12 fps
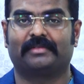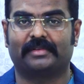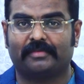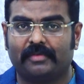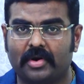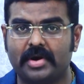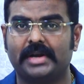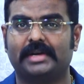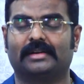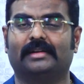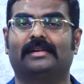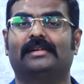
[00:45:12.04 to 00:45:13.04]
for
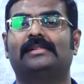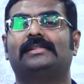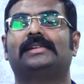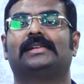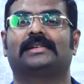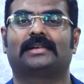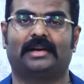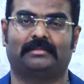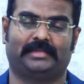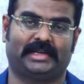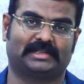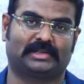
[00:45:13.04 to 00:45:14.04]
foreign earned
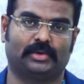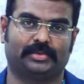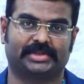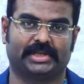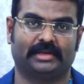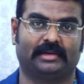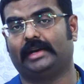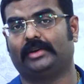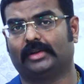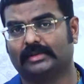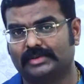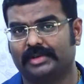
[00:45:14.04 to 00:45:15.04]
income exclusion. And
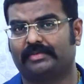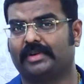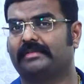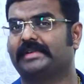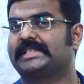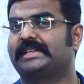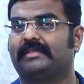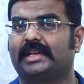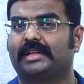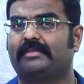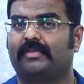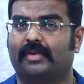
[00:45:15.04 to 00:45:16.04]
also if you have received
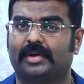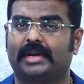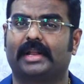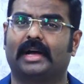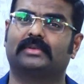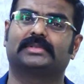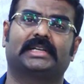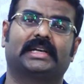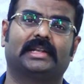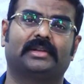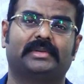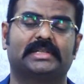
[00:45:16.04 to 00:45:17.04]
any foreign housing
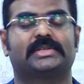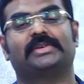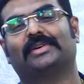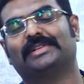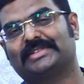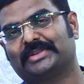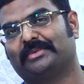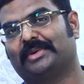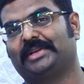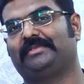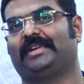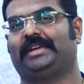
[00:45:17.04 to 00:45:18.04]
allowance, you also
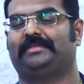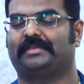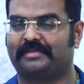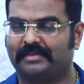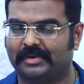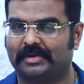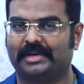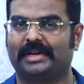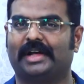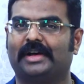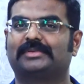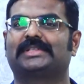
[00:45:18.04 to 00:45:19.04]
qualify for foreign
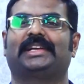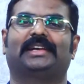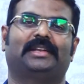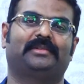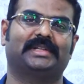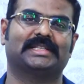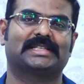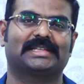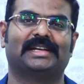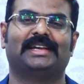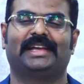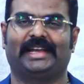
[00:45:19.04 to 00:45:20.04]
housing
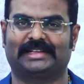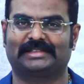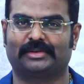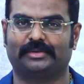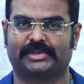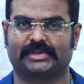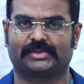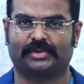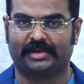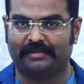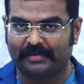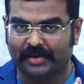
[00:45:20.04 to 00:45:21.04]
allowance exclusion. So
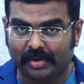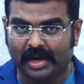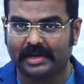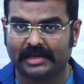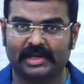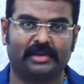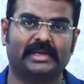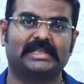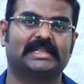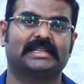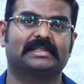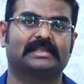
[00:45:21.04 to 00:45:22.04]
if you are a
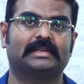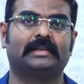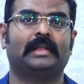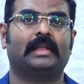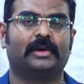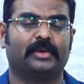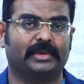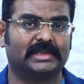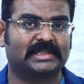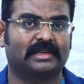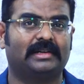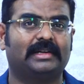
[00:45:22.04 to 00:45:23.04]
US citizen who
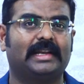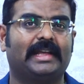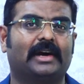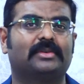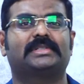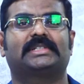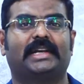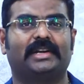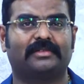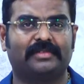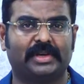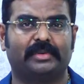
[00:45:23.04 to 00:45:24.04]
is currently outside
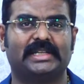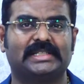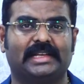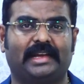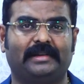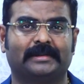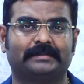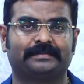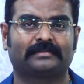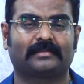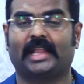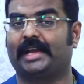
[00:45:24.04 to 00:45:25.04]
of USA
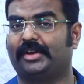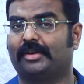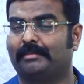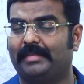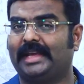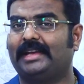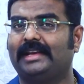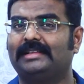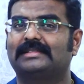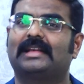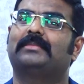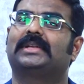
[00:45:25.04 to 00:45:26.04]
and you're making
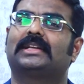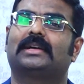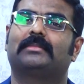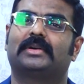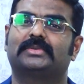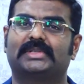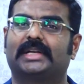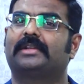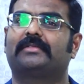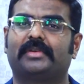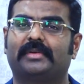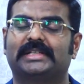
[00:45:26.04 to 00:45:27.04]
some income outside
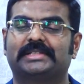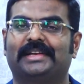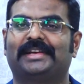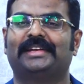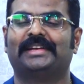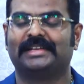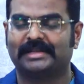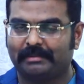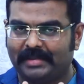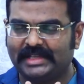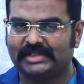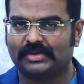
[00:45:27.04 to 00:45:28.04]
of USA,
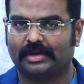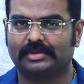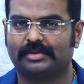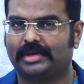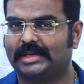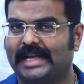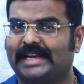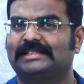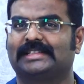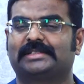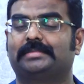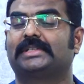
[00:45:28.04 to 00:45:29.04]
please talk to our
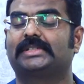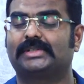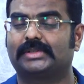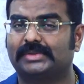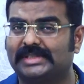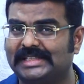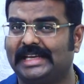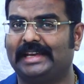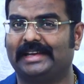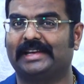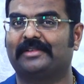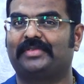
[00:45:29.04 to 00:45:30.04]
tax expert to
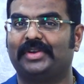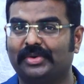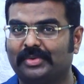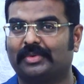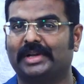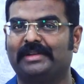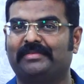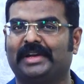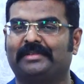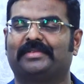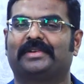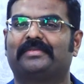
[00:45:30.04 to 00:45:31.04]
see if you
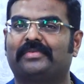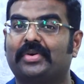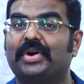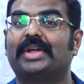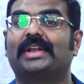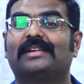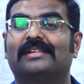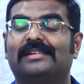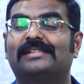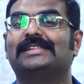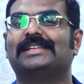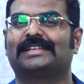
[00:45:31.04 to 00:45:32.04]
qualify for a foreign
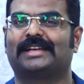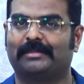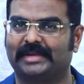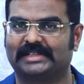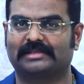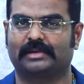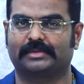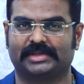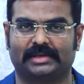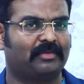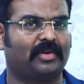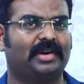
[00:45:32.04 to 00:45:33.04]
earned income
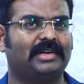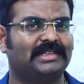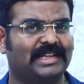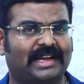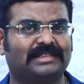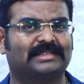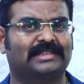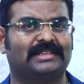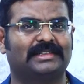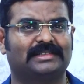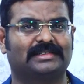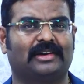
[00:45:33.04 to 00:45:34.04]
exclusion. Foreign tax
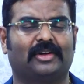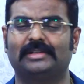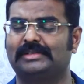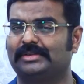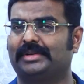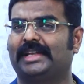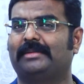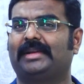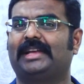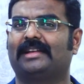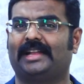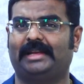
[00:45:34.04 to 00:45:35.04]
credit also can
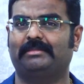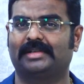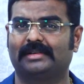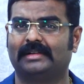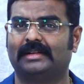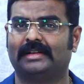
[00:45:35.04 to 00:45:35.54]
be claimed,